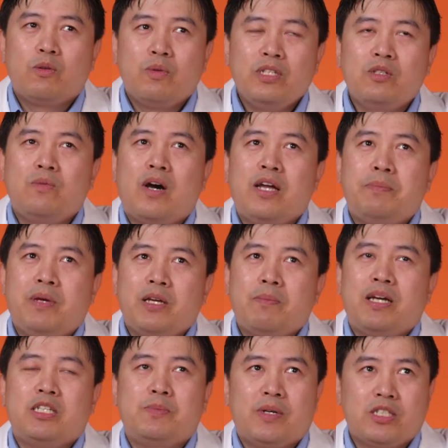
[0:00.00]
reason why I picked
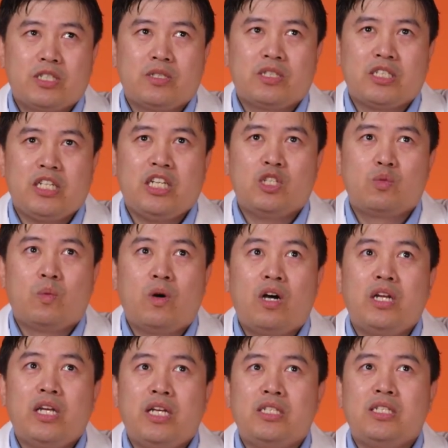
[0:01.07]
my specialty is
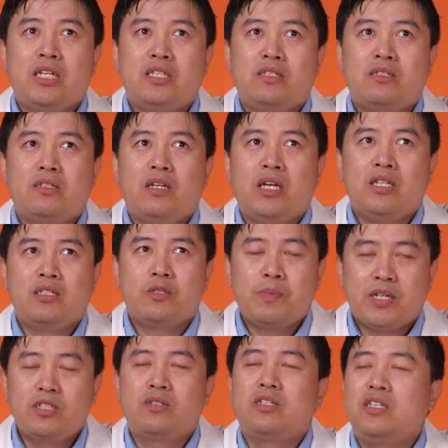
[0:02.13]
one is it's it's a
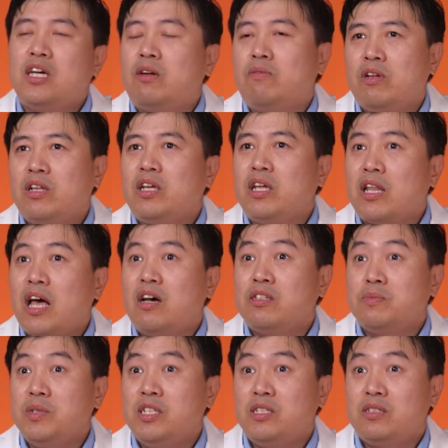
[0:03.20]
specialty that really
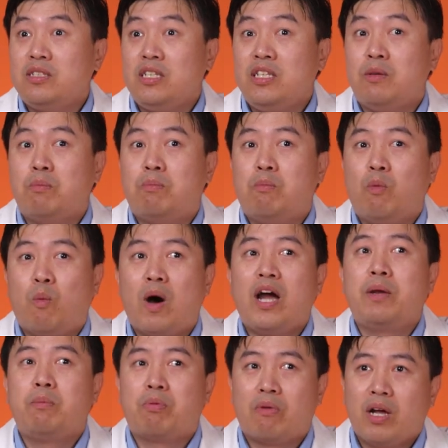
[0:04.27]
allows me to see the
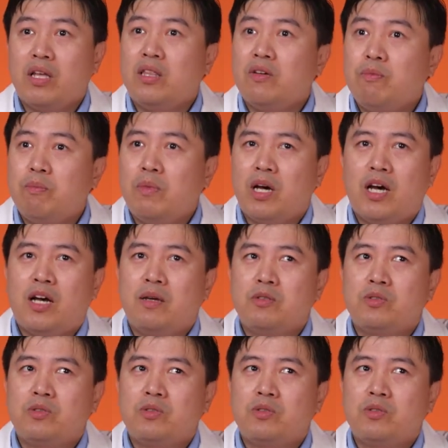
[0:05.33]
wide breadth of uh,